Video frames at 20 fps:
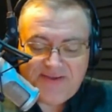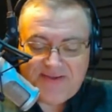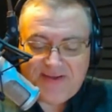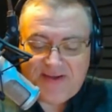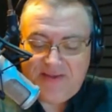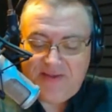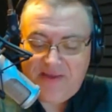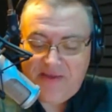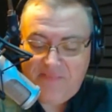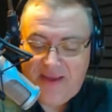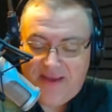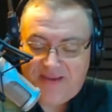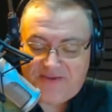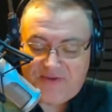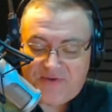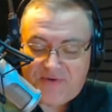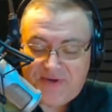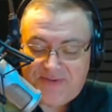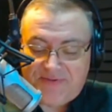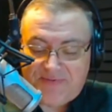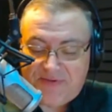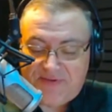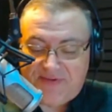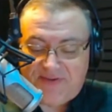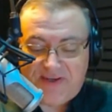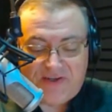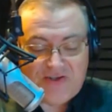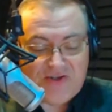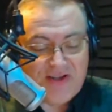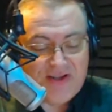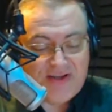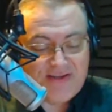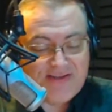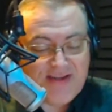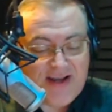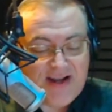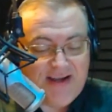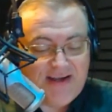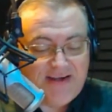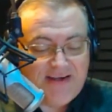simplicity that makes CRISPR
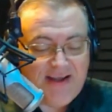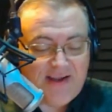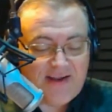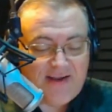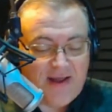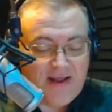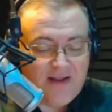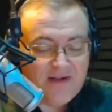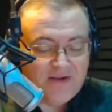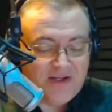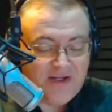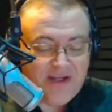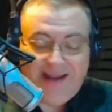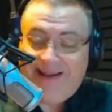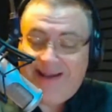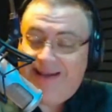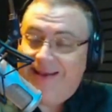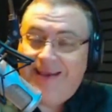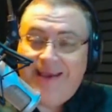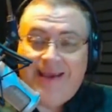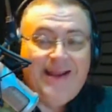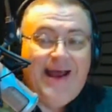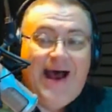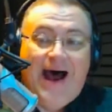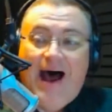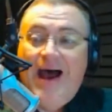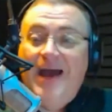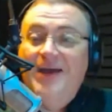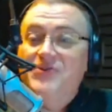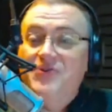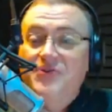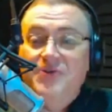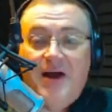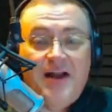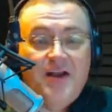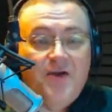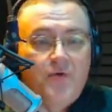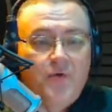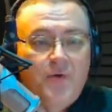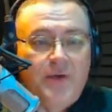such an exciting technology, and again,
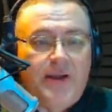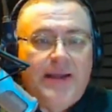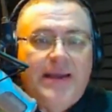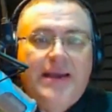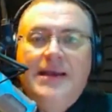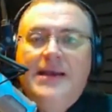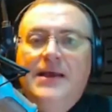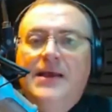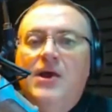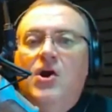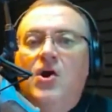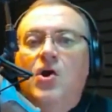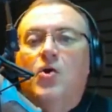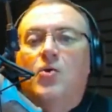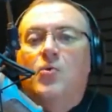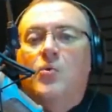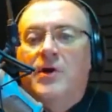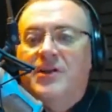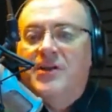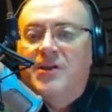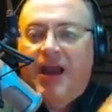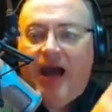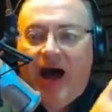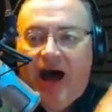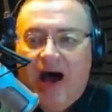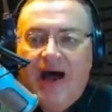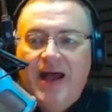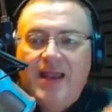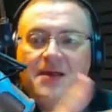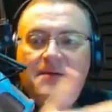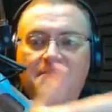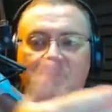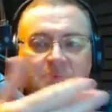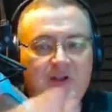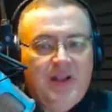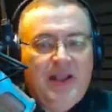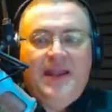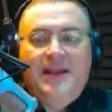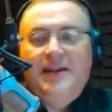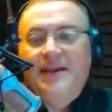I do not agree. When
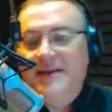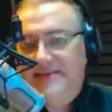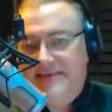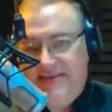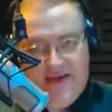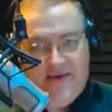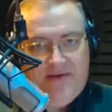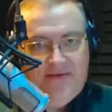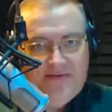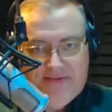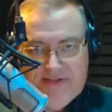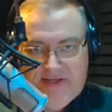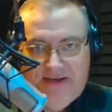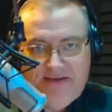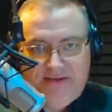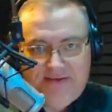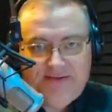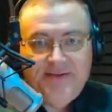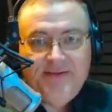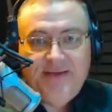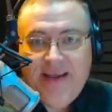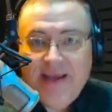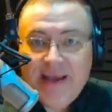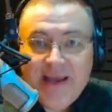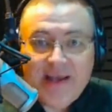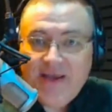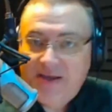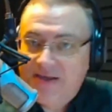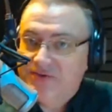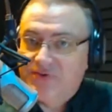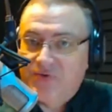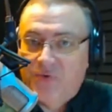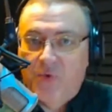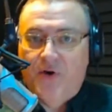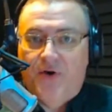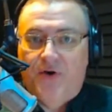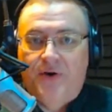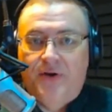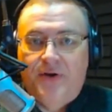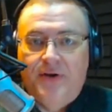God plainly tells us in
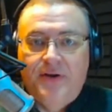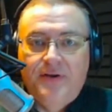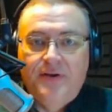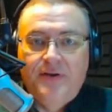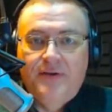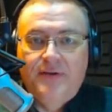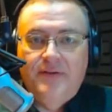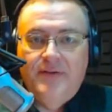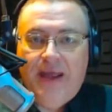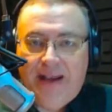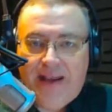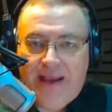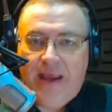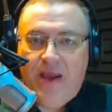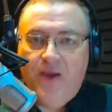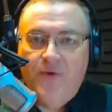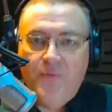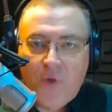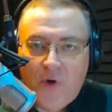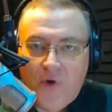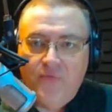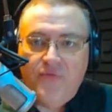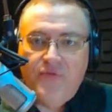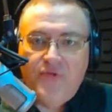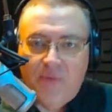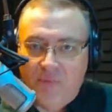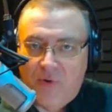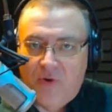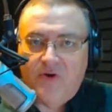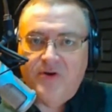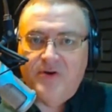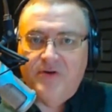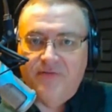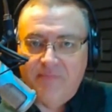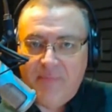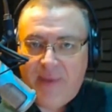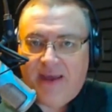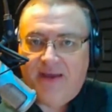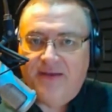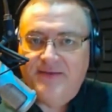his word that he wrote the
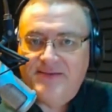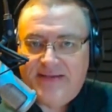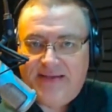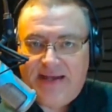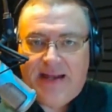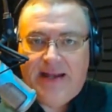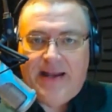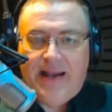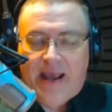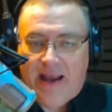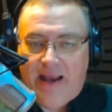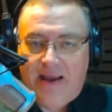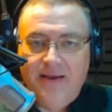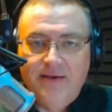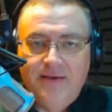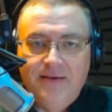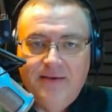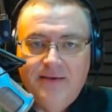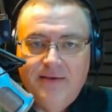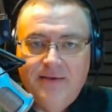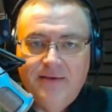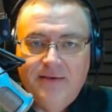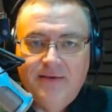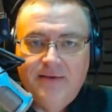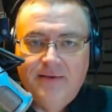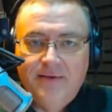book of man's DNA,